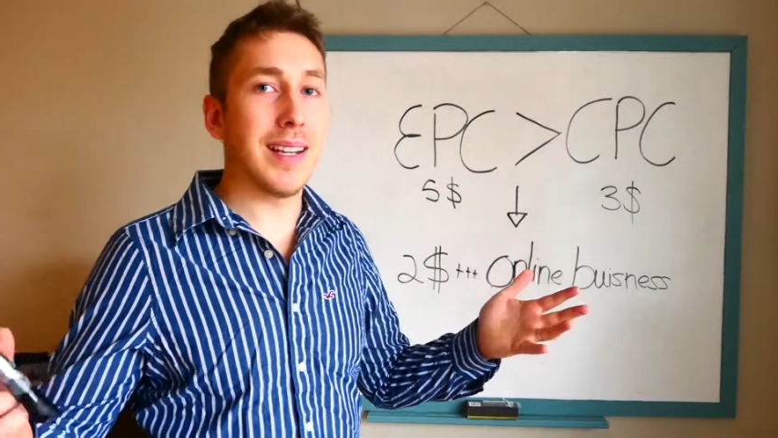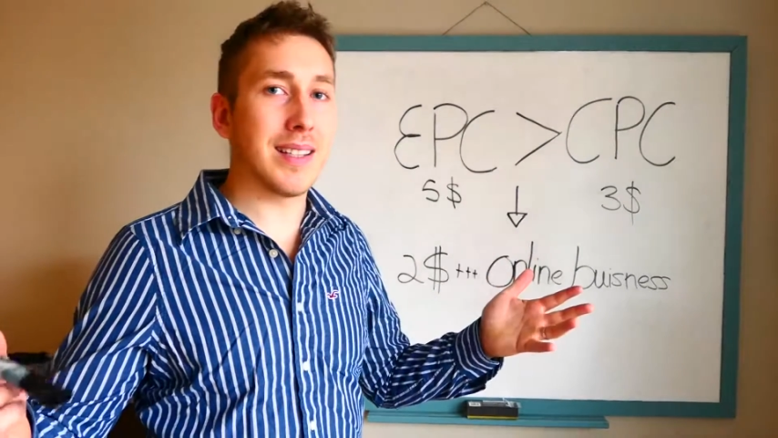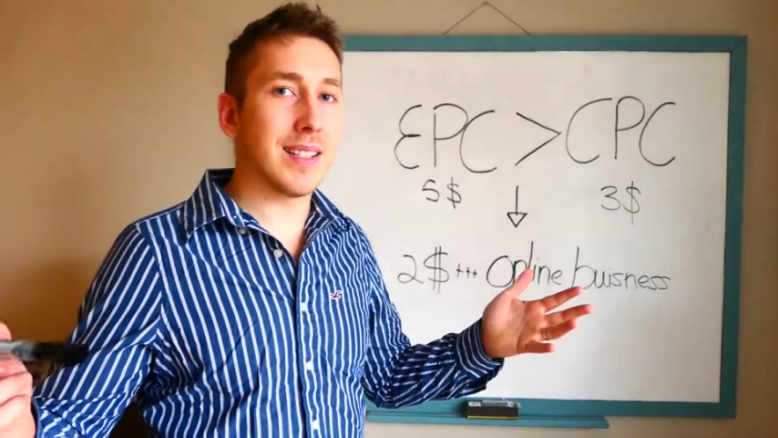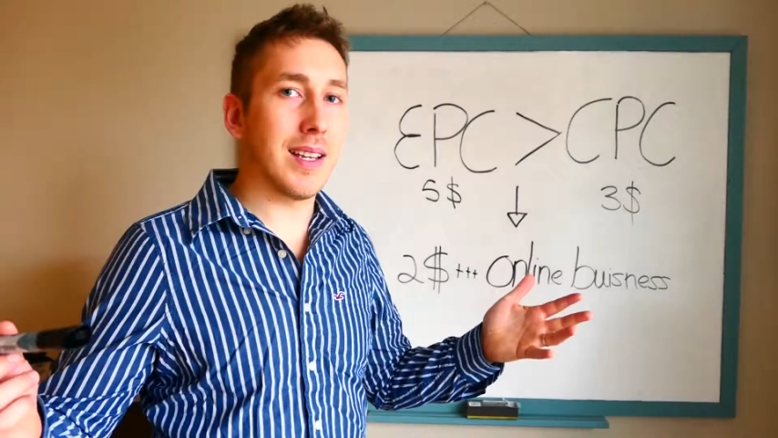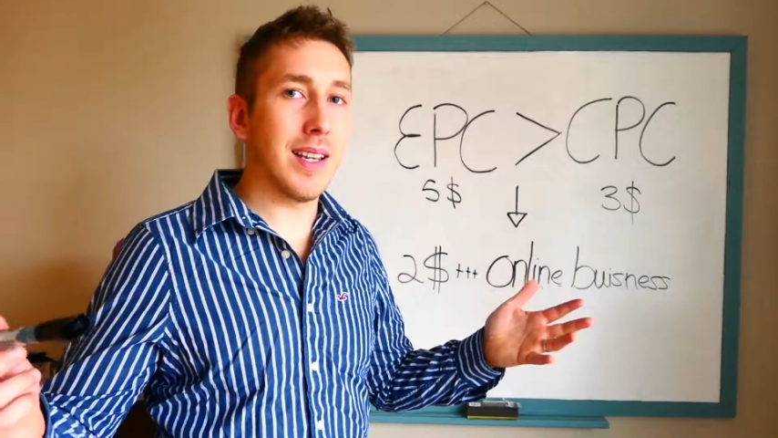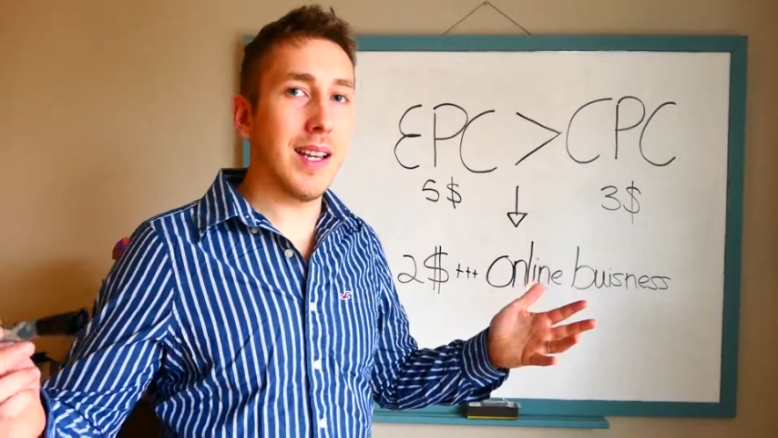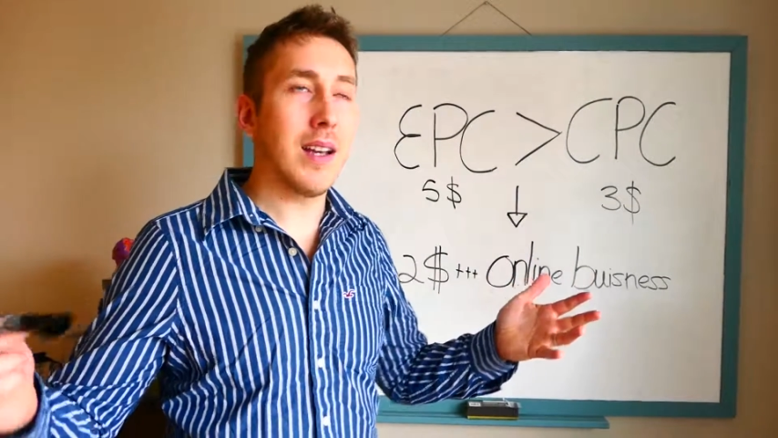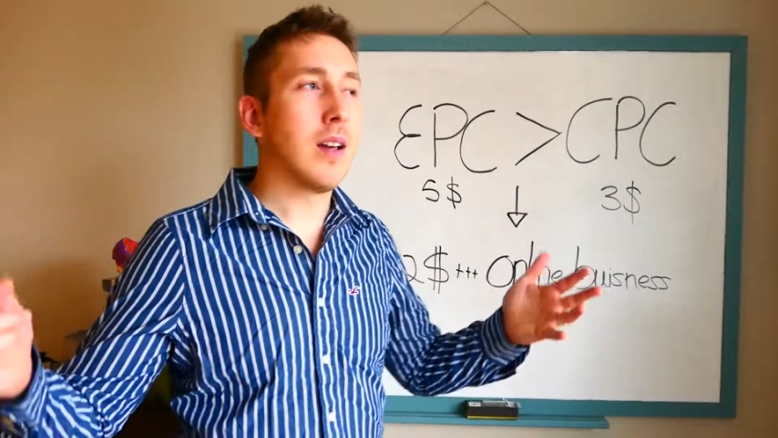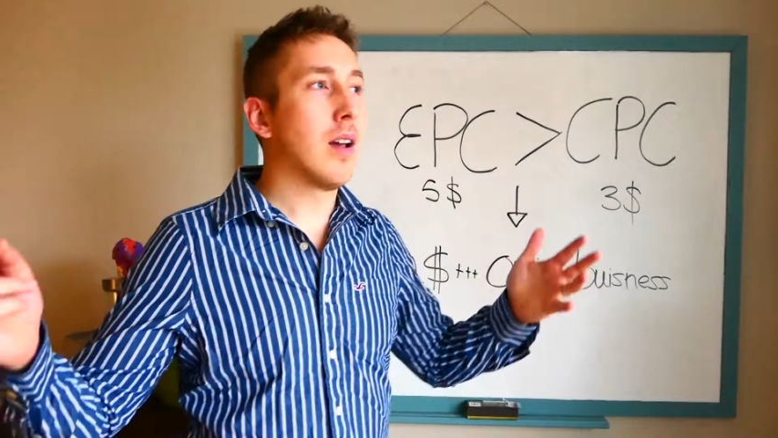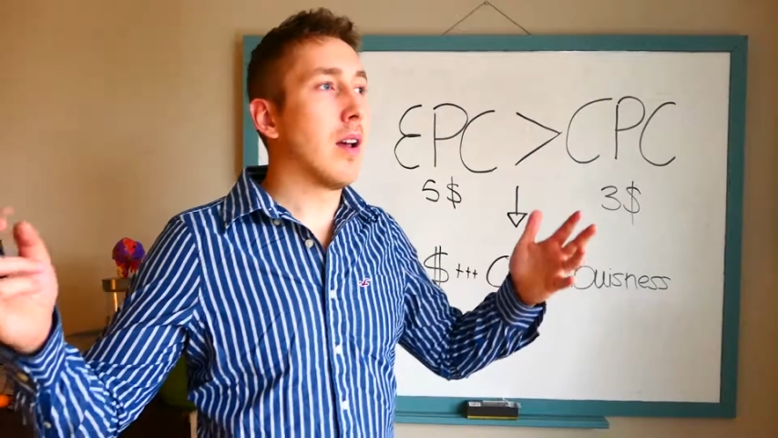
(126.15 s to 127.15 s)
let's say,
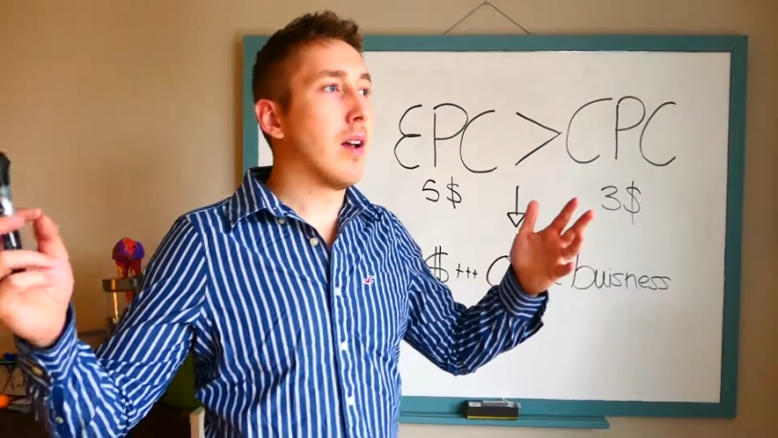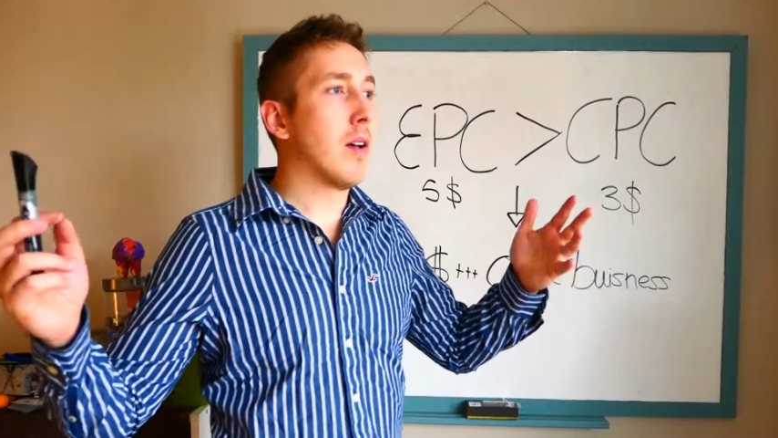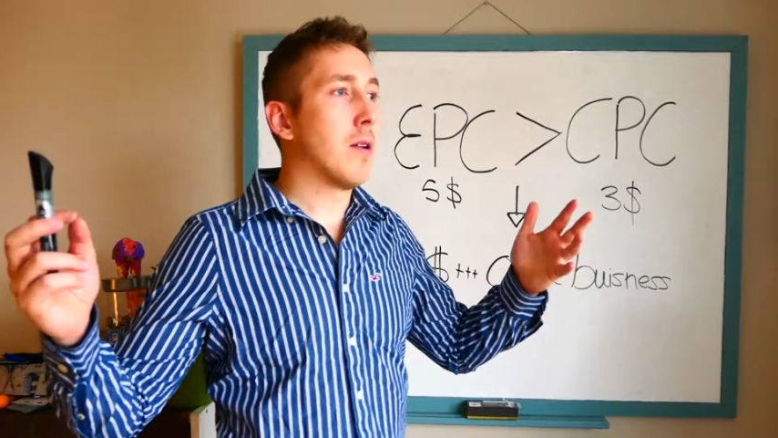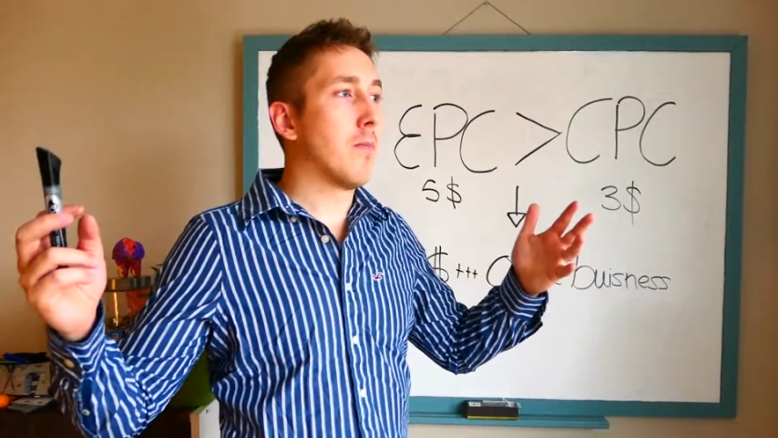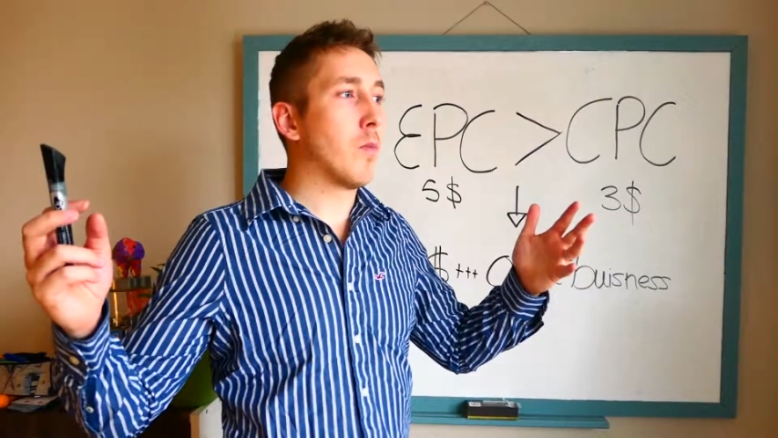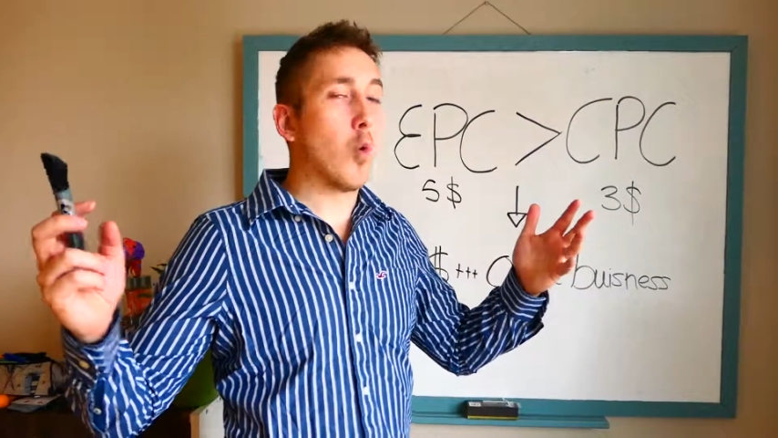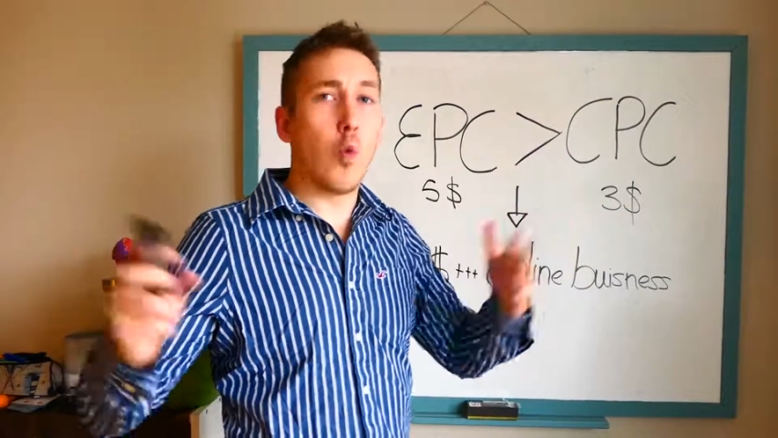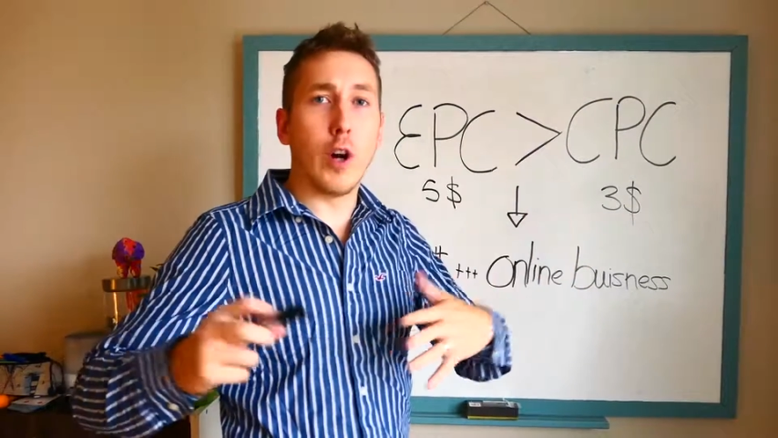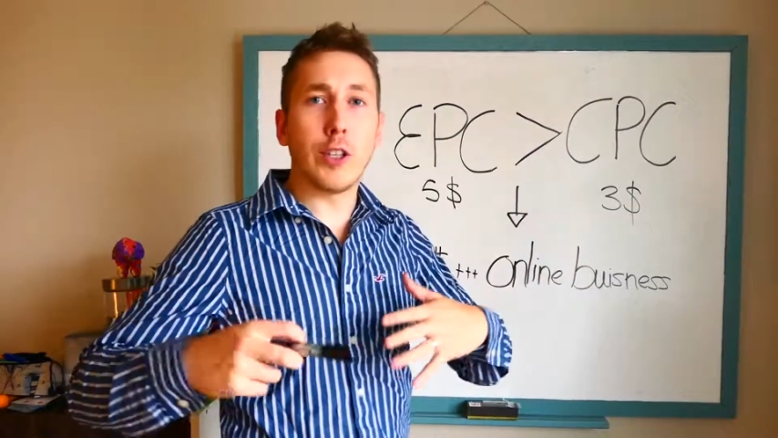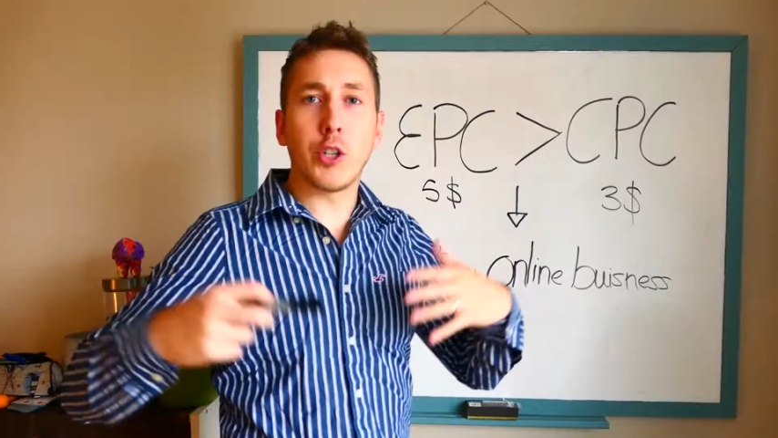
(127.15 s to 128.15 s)

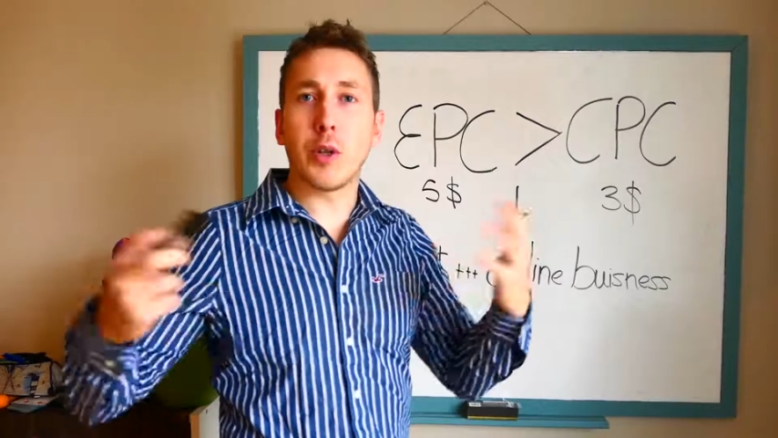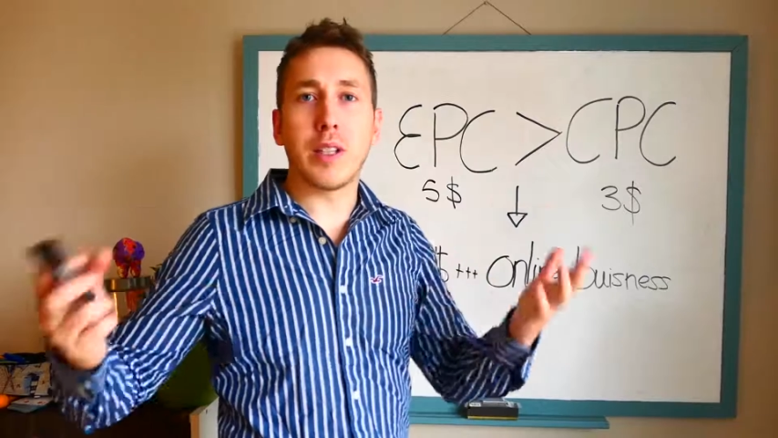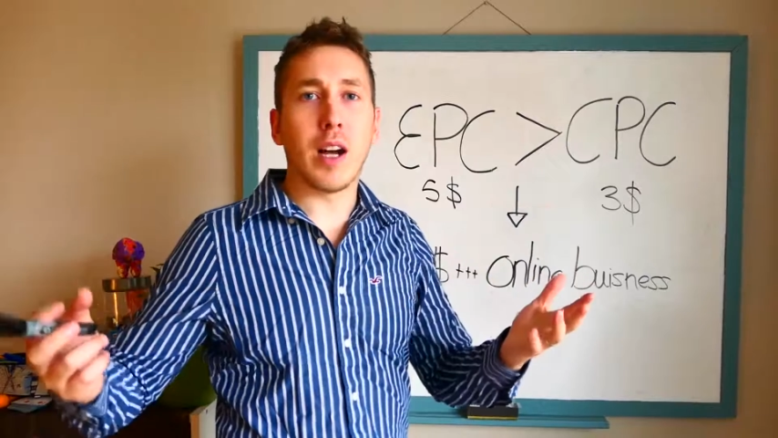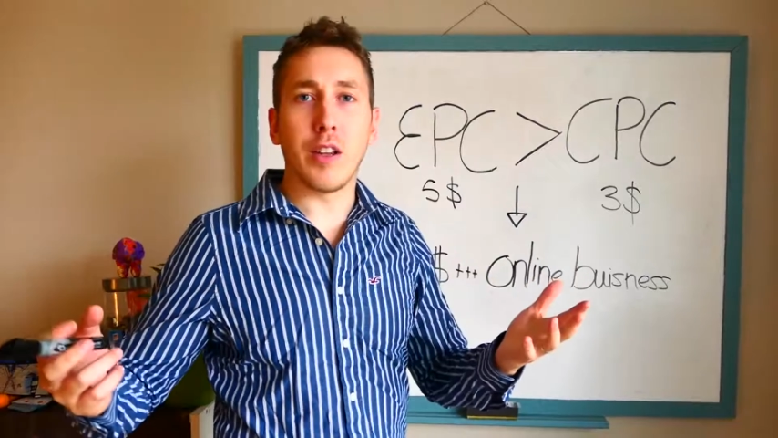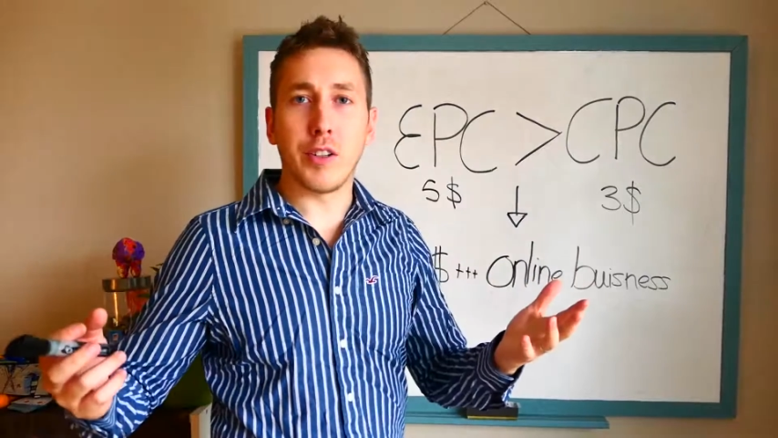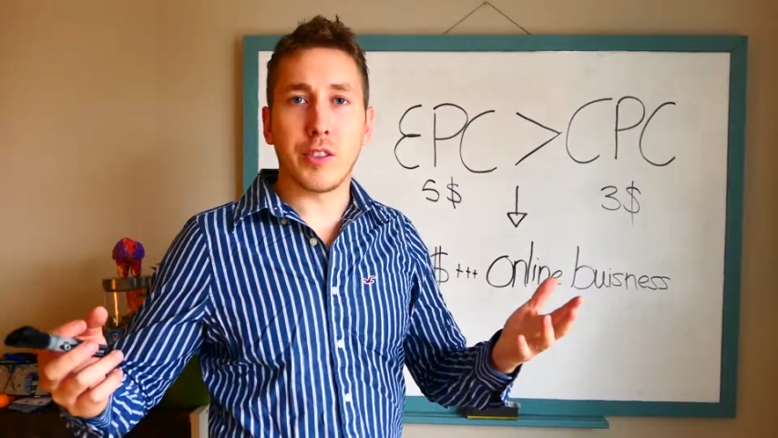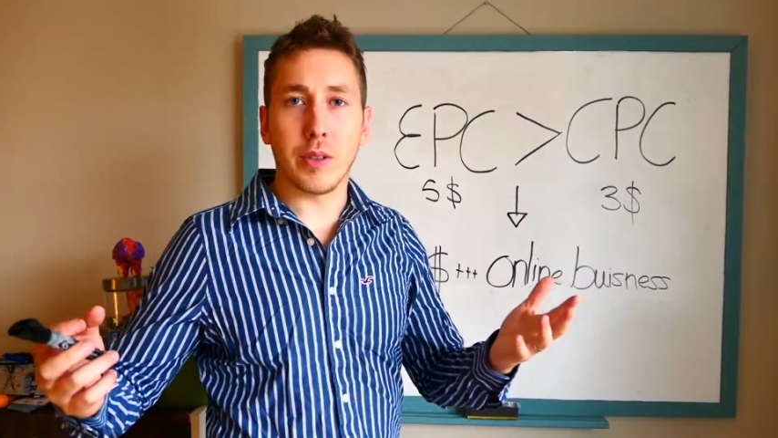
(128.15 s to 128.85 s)
$100,